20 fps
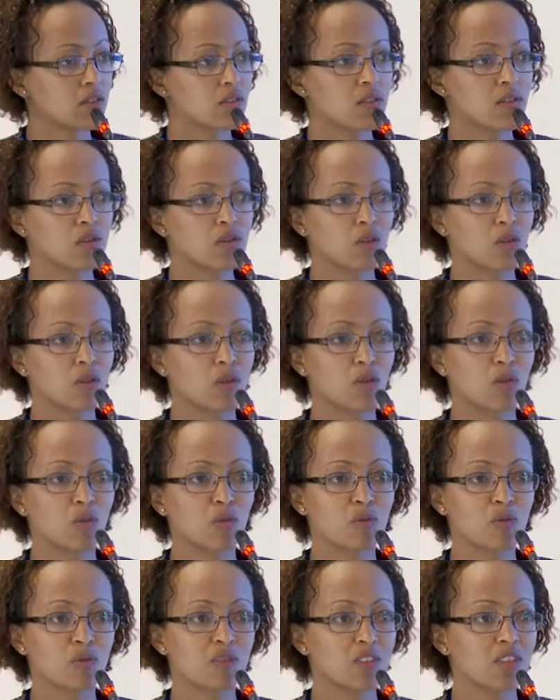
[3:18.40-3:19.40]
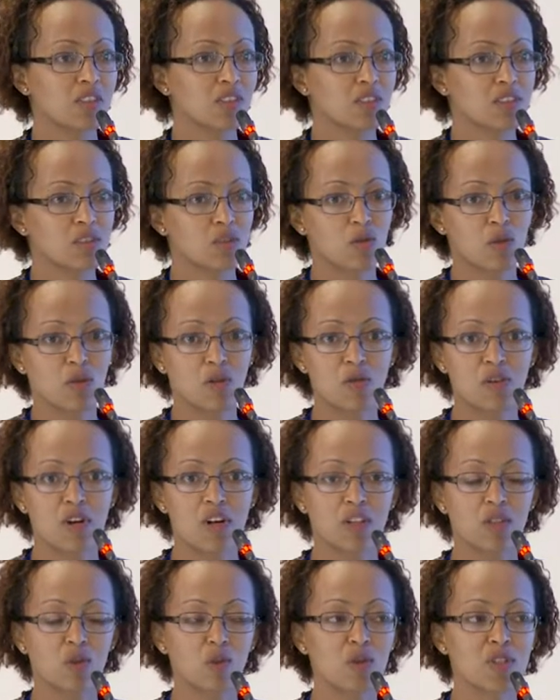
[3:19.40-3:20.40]
So
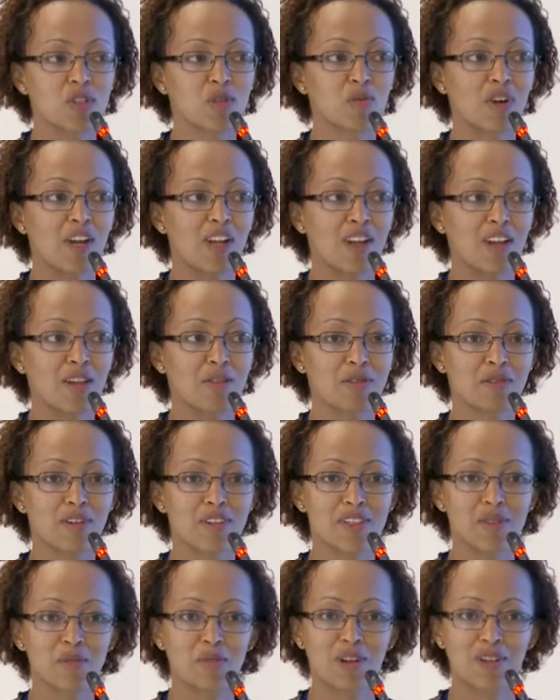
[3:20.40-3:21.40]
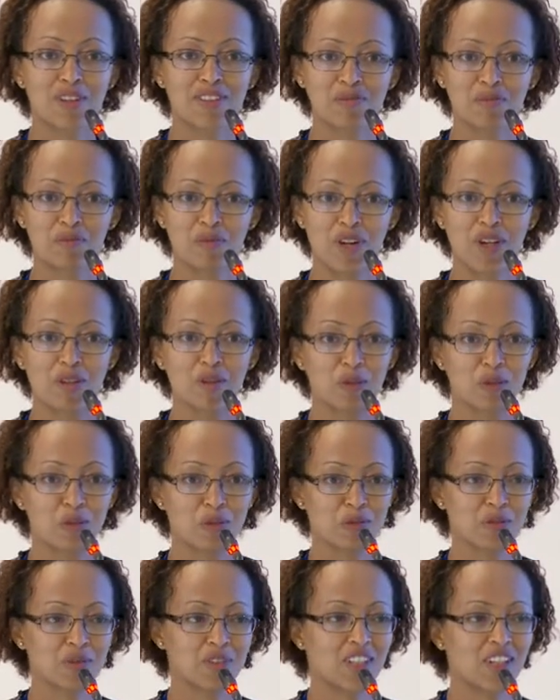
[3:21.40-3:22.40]
far it was my life as part
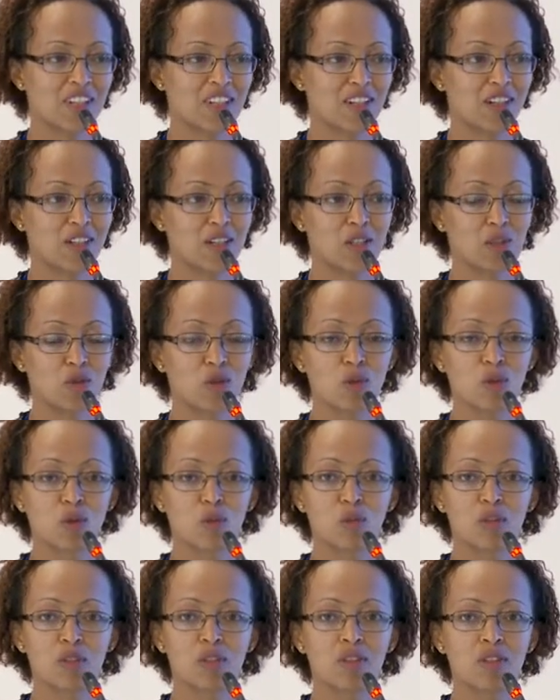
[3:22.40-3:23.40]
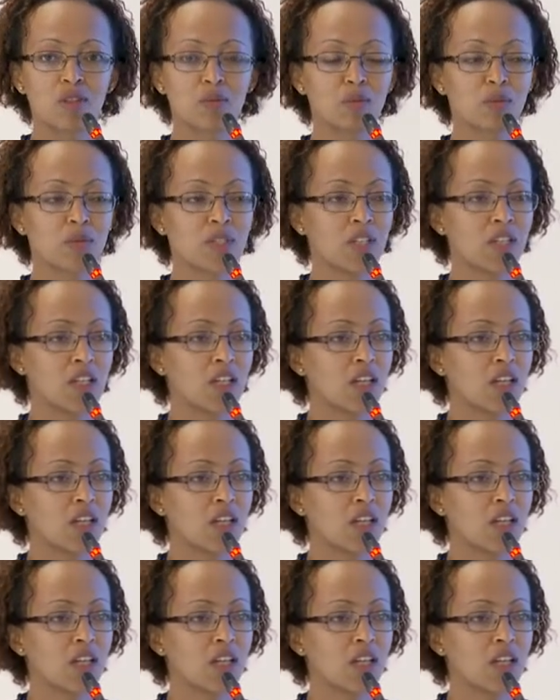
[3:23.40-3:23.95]
of the Learning to Compete team.